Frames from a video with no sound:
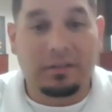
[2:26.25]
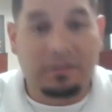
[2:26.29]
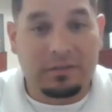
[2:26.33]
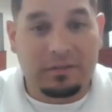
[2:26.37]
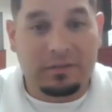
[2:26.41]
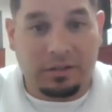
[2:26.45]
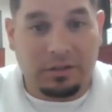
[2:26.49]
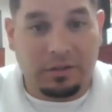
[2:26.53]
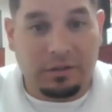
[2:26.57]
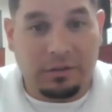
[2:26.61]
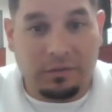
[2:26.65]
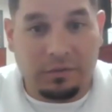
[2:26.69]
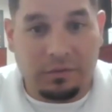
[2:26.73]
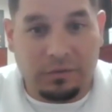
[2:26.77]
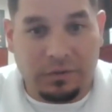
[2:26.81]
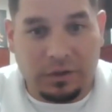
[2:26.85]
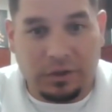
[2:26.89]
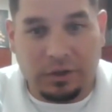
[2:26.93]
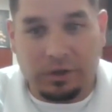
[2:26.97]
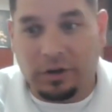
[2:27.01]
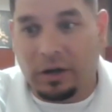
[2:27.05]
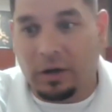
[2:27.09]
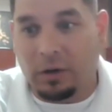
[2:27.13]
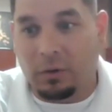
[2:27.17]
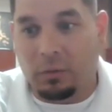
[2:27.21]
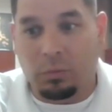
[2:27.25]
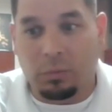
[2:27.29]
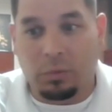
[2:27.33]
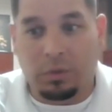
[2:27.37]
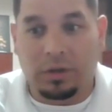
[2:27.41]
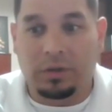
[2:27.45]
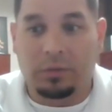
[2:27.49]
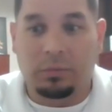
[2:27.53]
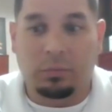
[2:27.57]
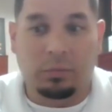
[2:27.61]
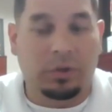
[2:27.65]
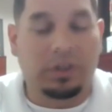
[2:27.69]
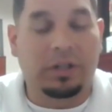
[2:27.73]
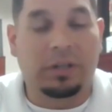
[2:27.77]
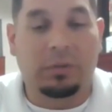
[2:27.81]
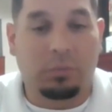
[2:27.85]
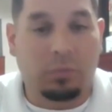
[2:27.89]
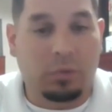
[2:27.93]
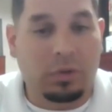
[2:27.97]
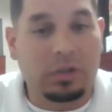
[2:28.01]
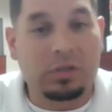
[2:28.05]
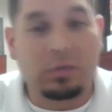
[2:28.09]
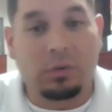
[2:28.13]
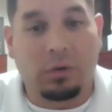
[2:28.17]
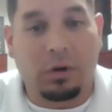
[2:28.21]
to figure out what what
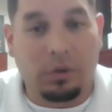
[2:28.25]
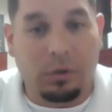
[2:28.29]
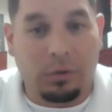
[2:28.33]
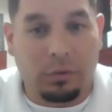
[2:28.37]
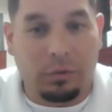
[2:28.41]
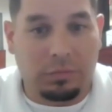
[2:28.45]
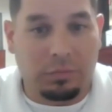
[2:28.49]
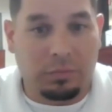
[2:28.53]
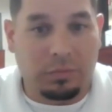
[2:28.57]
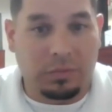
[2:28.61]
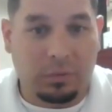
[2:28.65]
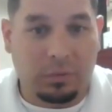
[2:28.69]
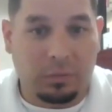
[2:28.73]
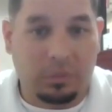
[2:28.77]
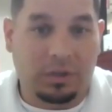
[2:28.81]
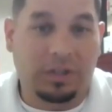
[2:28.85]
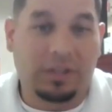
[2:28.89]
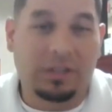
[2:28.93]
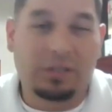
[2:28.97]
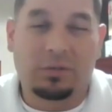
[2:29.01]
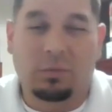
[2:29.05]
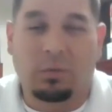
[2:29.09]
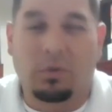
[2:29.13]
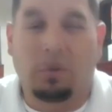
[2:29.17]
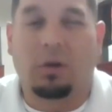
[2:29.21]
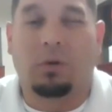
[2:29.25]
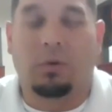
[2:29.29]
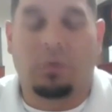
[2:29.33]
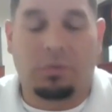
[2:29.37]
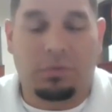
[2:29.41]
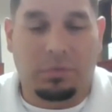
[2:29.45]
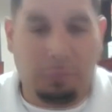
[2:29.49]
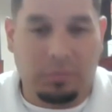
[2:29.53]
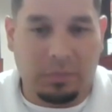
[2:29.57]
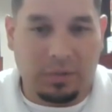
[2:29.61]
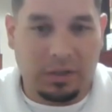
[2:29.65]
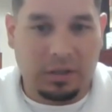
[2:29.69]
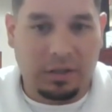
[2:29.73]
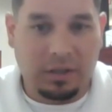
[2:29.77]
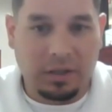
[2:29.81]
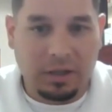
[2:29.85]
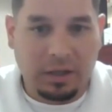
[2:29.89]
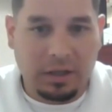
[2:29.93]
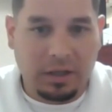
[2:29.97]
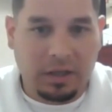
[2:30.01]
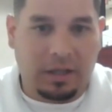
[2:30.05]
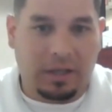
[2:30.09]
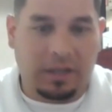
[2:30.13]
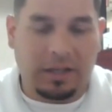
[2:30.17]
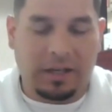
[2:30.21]
was wrong with what is wrong with me,
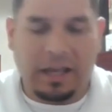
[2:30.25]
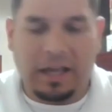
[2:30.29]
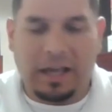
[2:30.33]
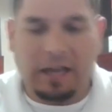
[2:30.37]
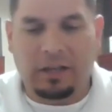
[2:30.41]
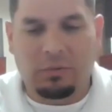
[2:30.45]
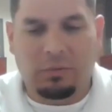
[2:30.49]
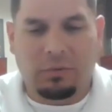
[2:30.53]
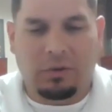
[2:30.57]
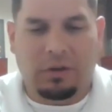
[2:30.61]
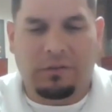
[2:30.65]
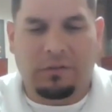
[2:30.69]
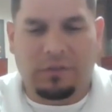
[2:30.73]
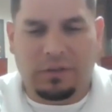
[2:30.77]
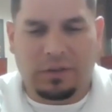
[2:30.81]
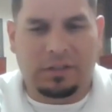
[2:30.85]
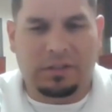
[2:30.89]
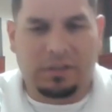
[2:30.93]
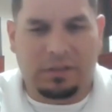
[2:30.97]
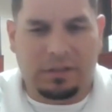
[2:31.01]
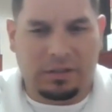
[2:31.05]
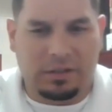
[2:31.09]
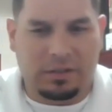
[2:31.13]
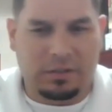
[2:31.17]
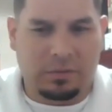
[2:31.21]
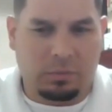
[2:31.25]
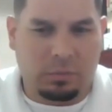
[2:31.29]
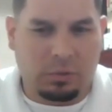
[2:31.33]
and how do I fix this?